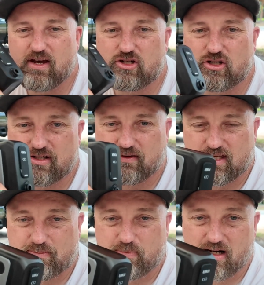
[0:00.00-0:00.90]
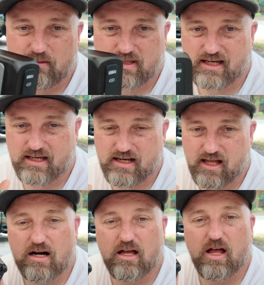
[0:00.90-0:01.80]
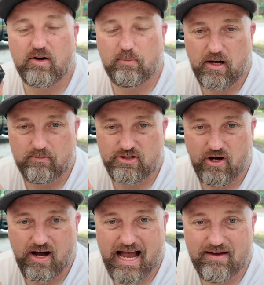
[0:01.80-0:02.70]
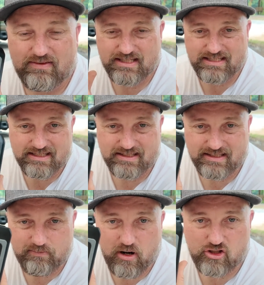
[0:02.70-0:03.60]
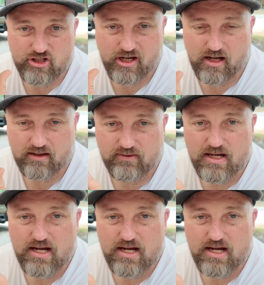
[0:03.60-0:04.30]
features of this pump that a lot of other pumps don't have is this is a smart shutoff.